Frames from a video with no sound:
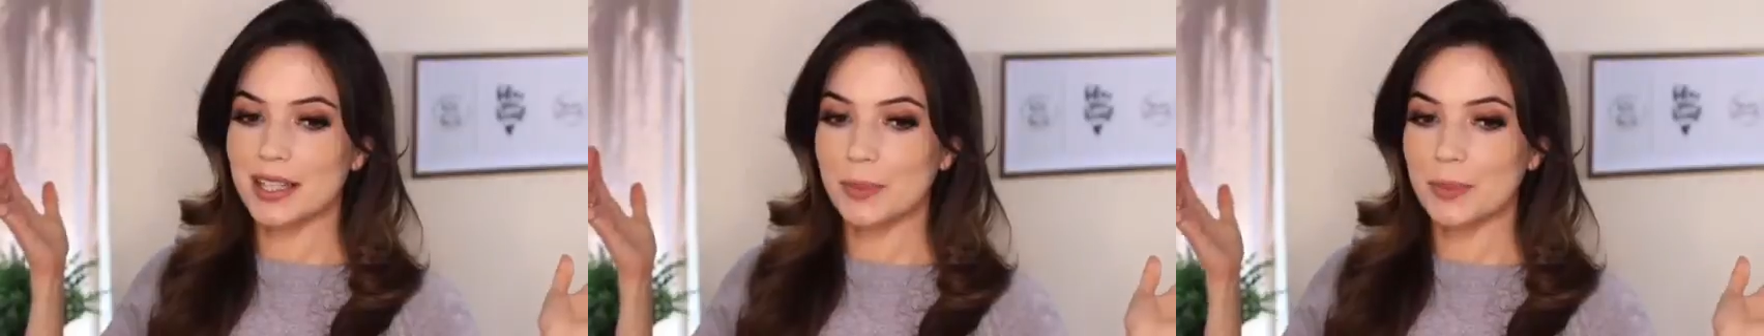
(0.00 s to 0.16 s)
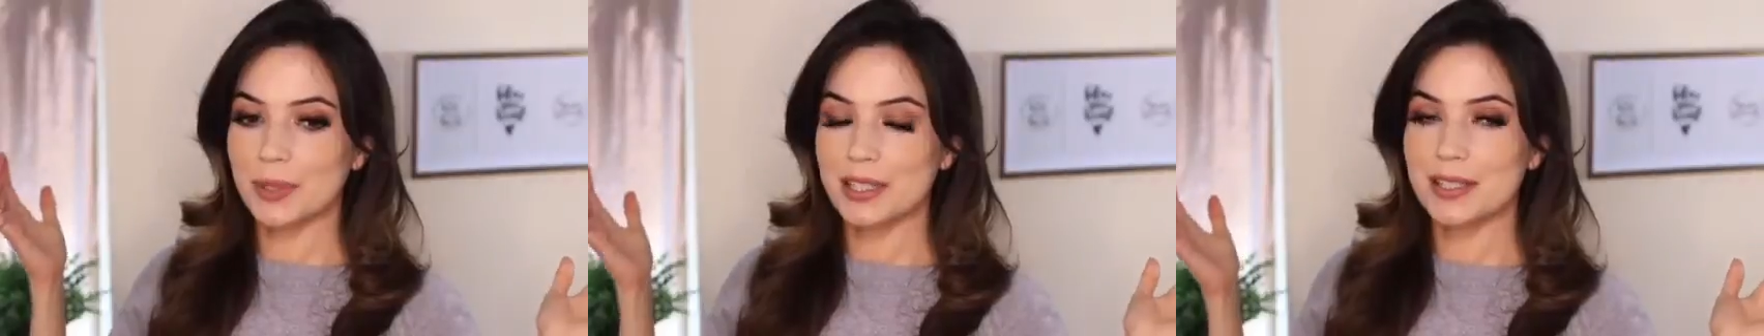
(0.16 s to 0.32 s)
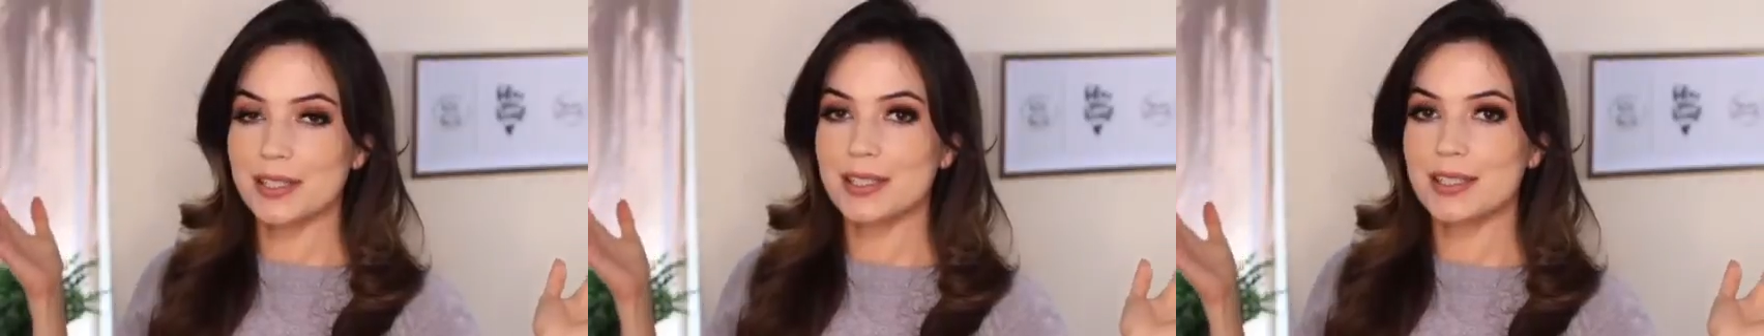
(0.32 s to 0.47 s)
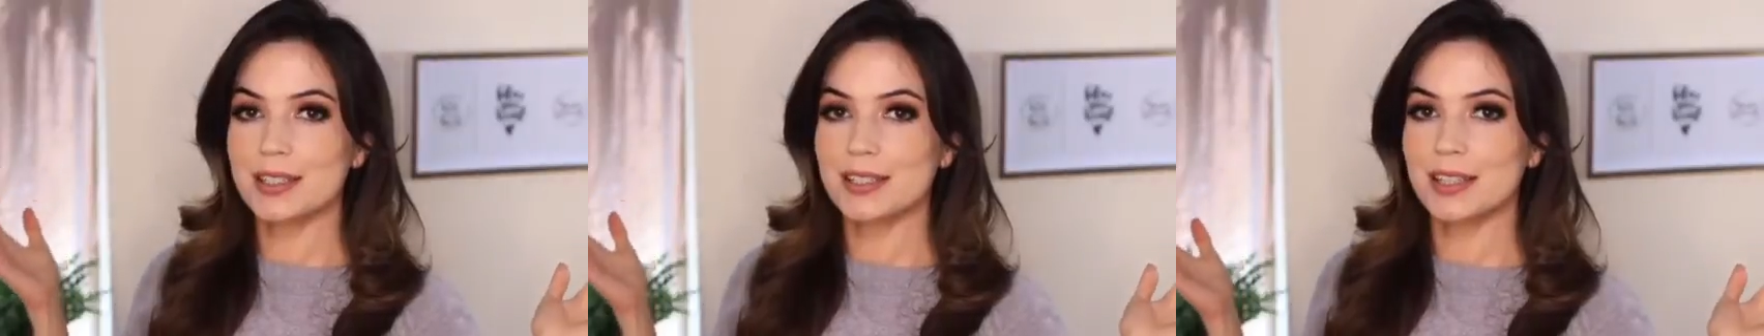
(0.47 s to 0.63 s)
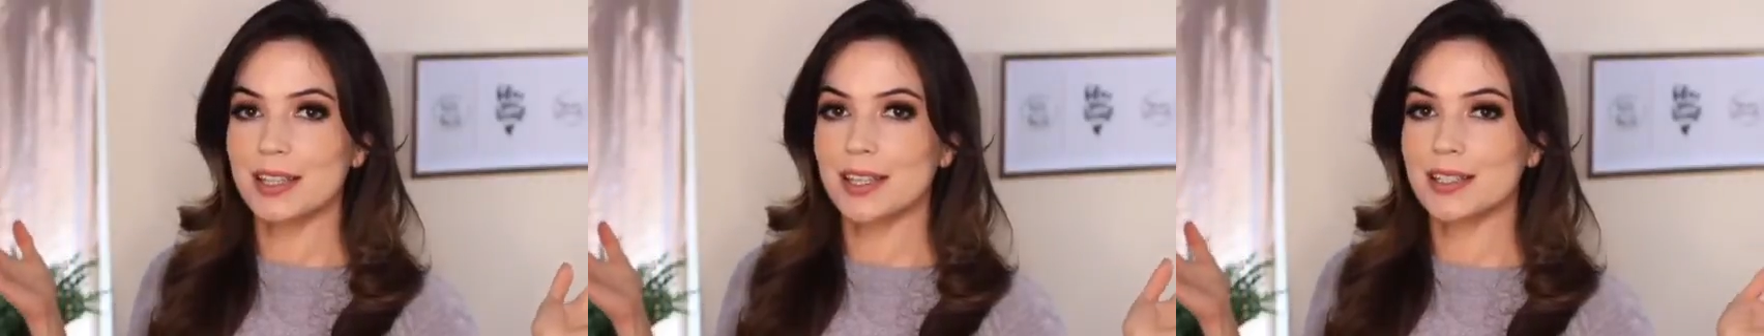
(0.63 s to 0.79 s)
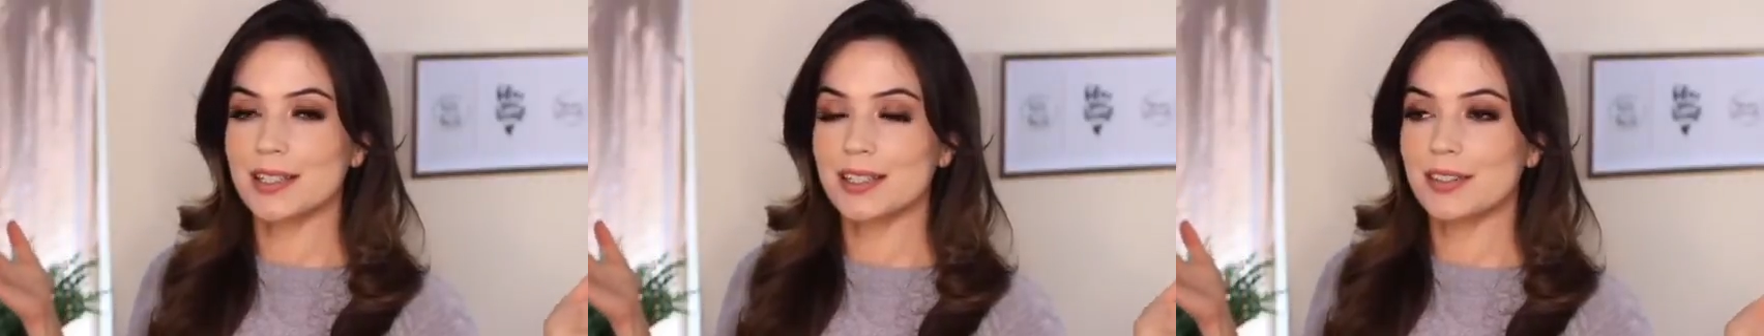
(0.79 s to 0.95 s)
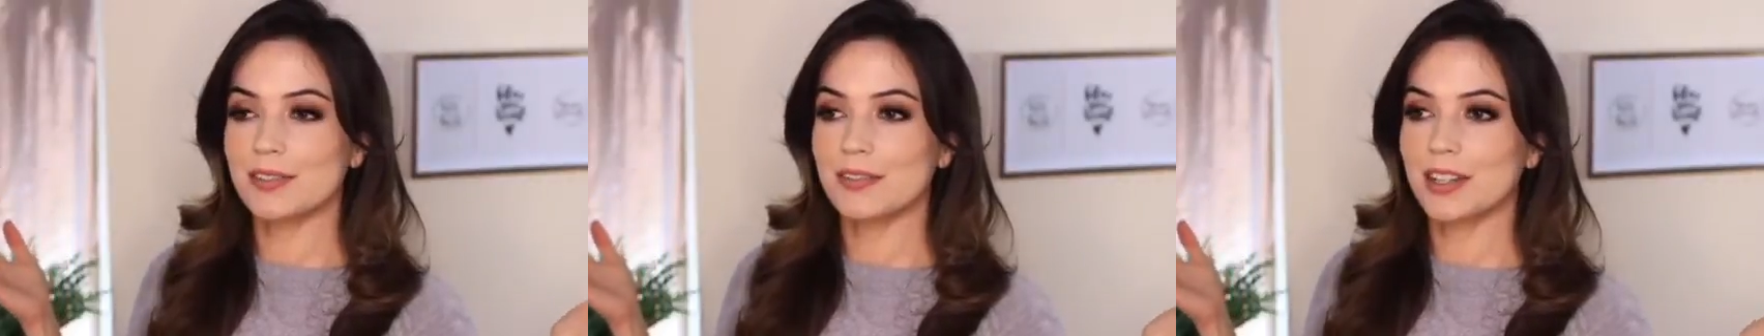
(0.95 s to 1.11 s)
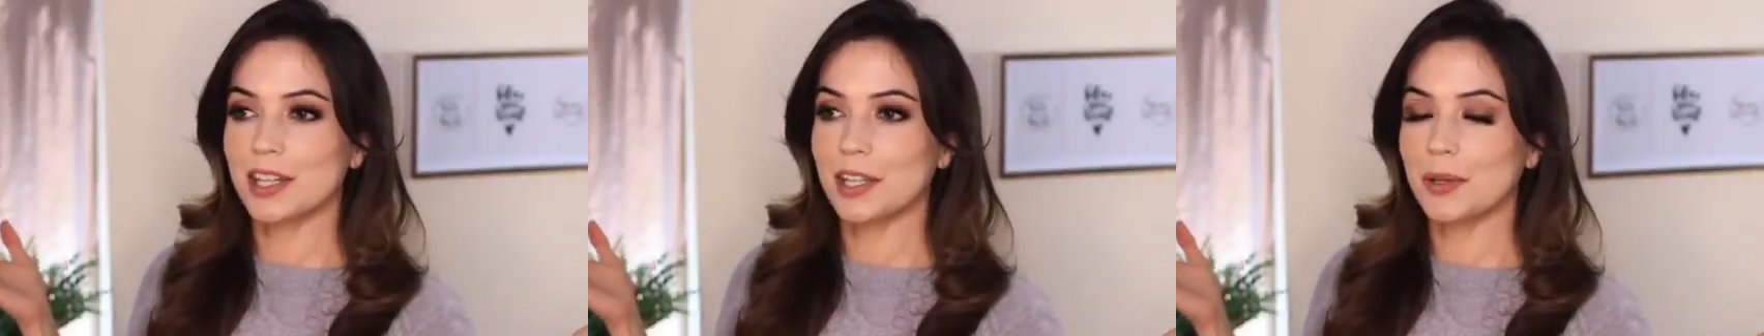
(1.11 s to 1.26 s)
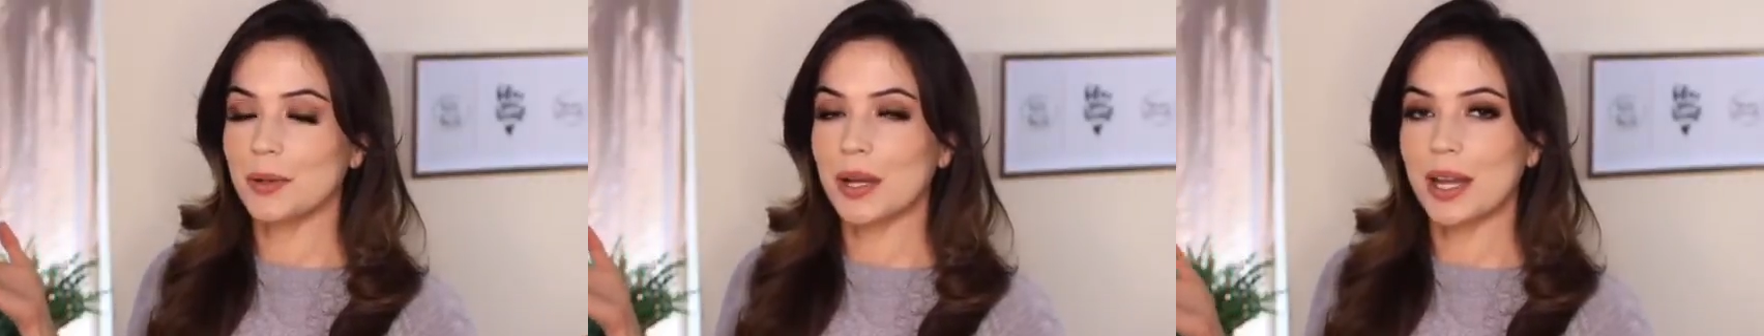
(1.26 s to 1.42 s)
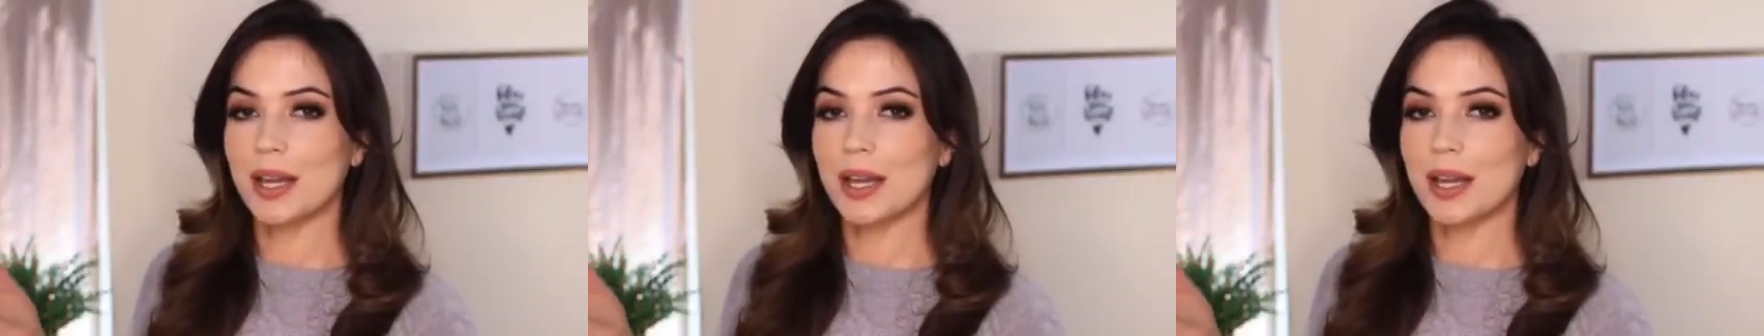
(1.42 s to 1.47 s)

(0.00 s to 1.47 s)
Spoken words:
that brings us to the end of the video.